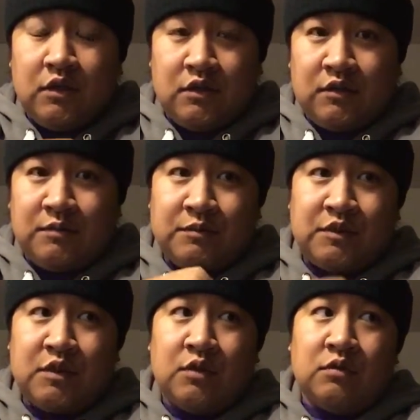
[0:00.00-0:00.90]

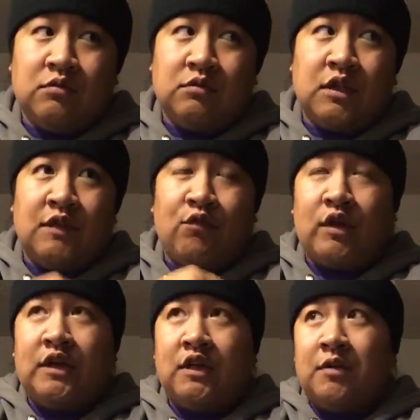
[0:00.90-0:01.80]
And they've
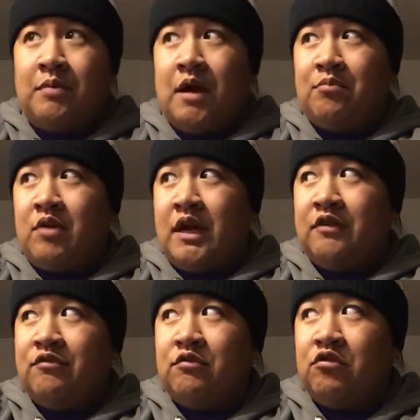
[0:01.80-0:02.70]
already done a pop
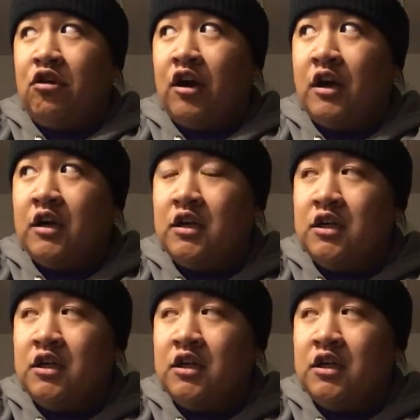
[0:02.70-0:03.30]
ride for